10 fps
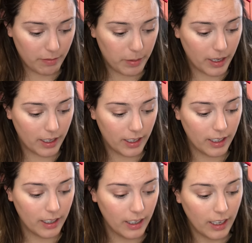been
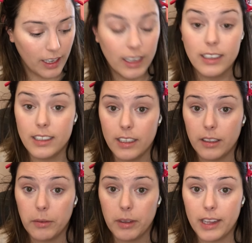
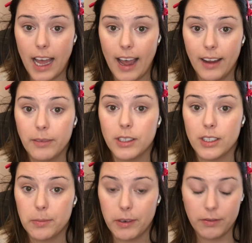dealing with that, which
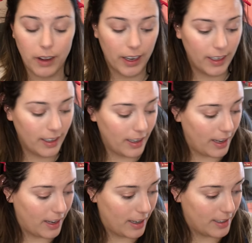has been fun,
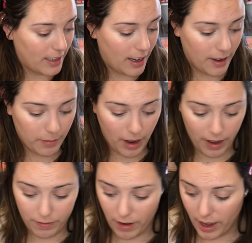and I
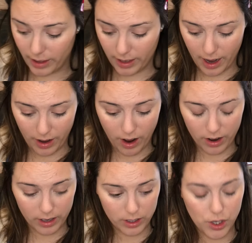got
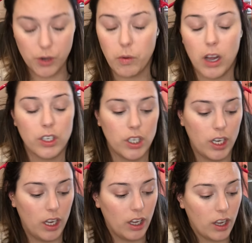on to
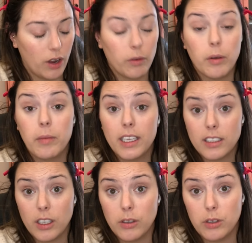watching an
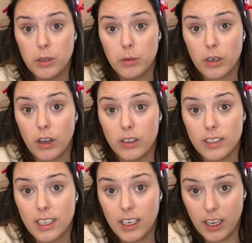amazing YouTuber called
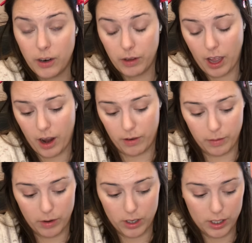Skincare with
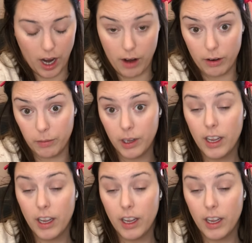Hyram, or just Hyram,